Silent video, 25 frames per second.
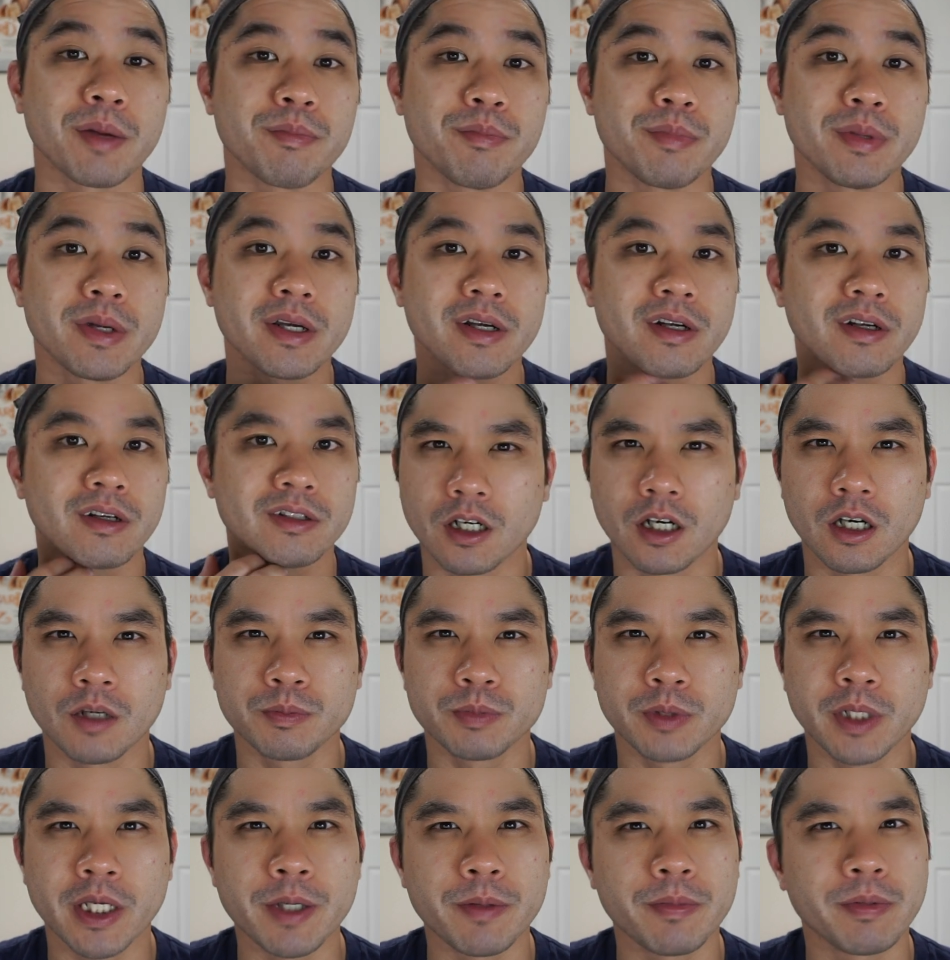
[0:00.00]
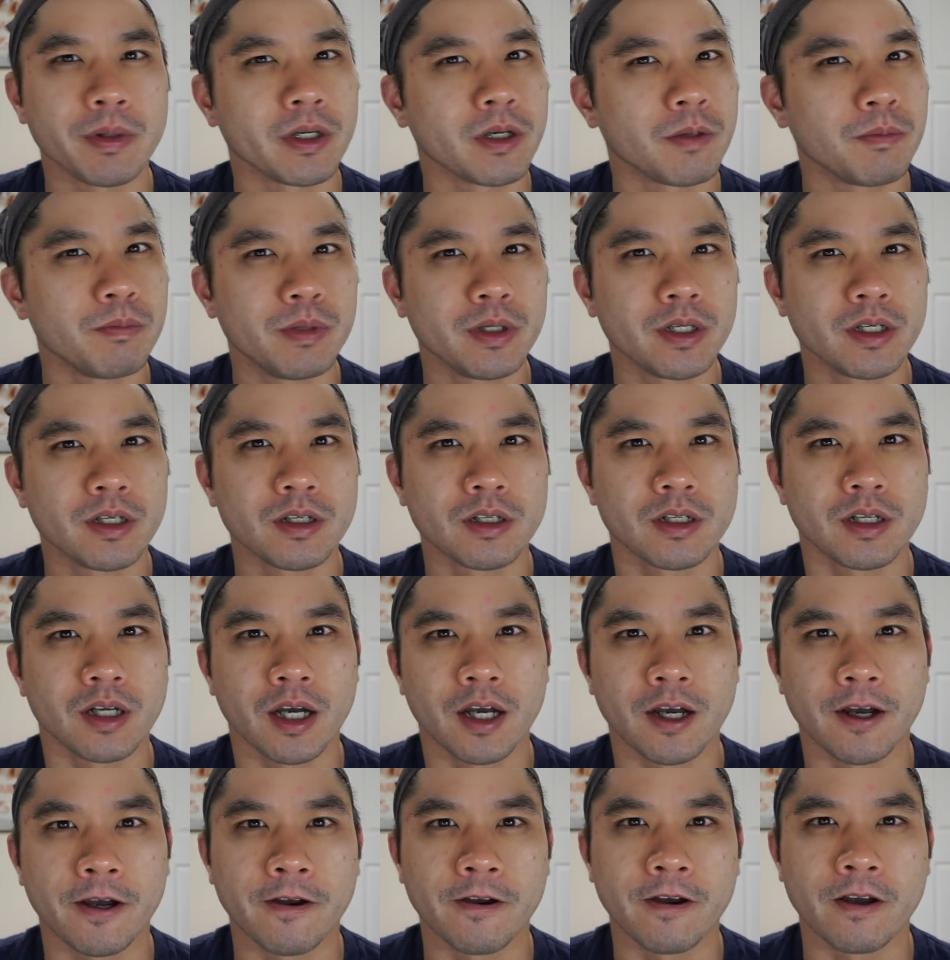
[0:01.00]
beard. Upkeeping a beard,
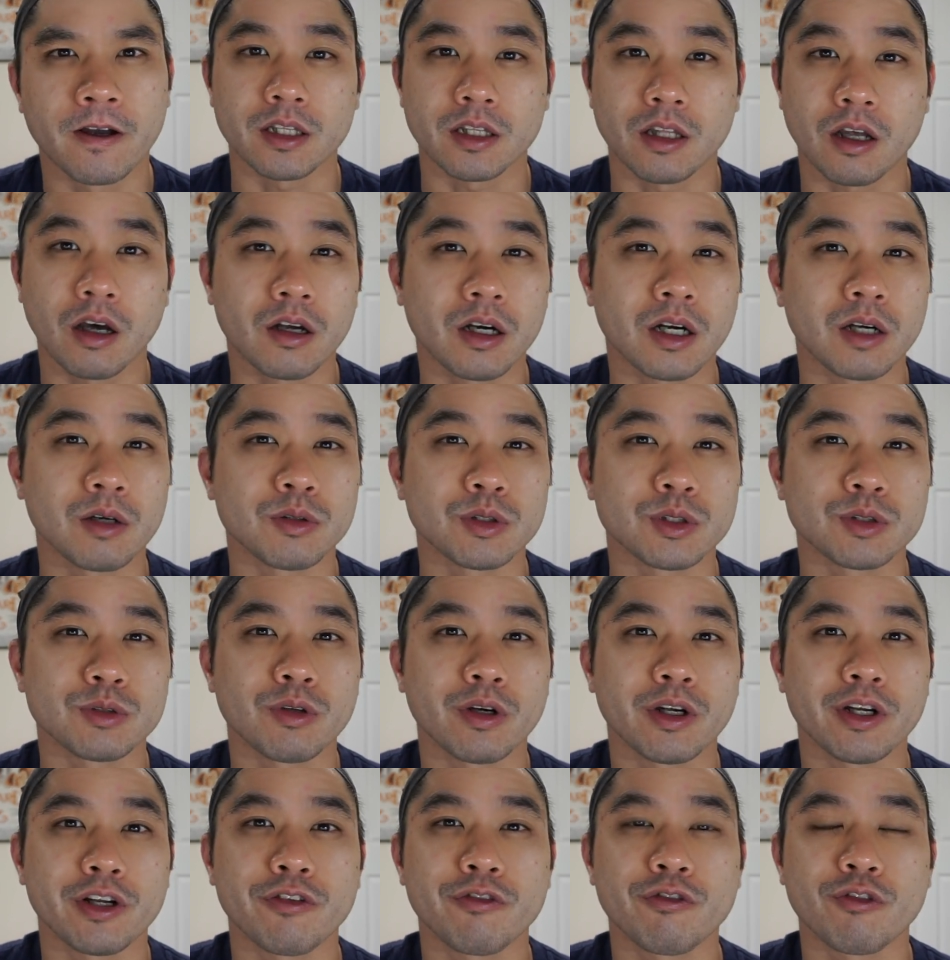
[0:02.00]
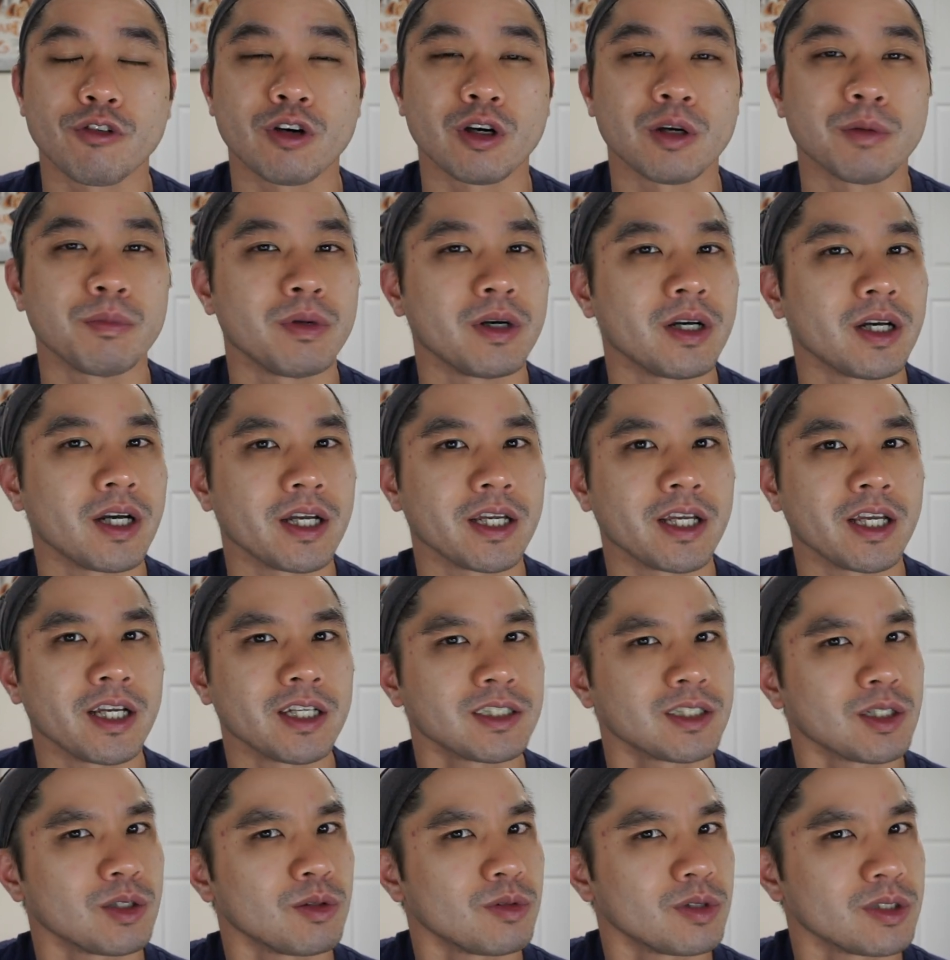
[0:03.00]
I thought I was ready for it, but I
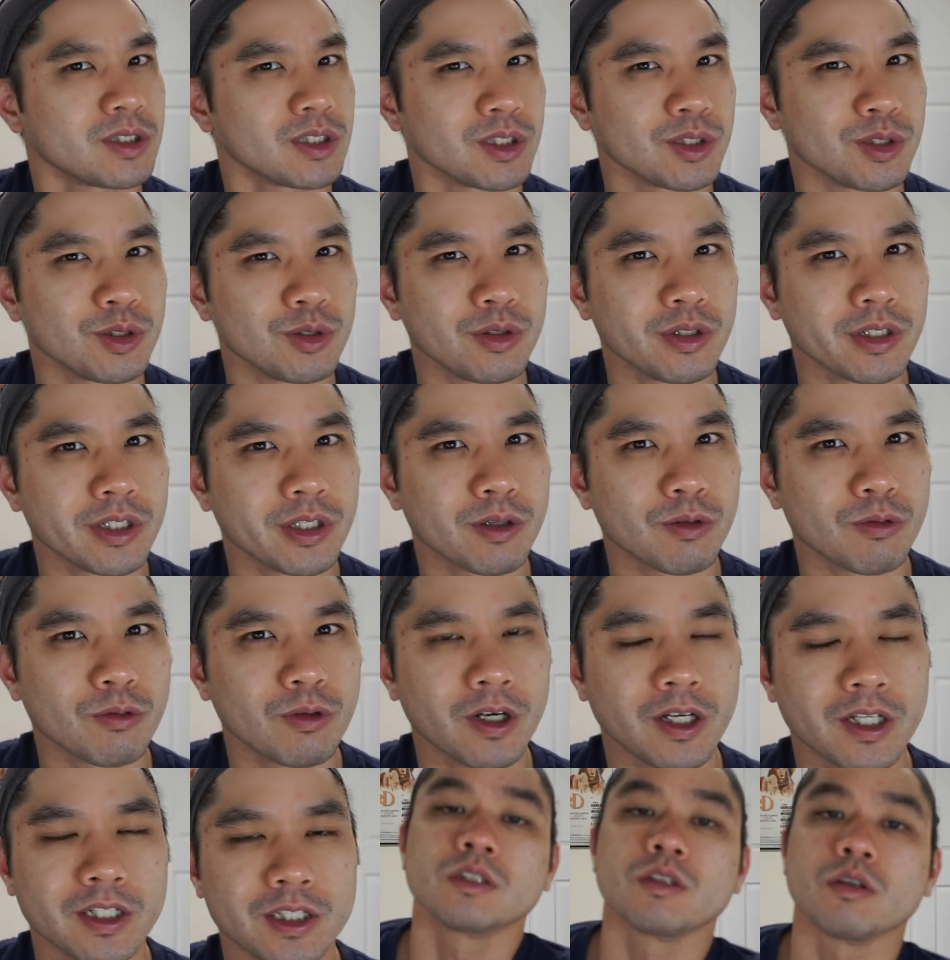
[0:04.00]
guess I wasn't doing it right.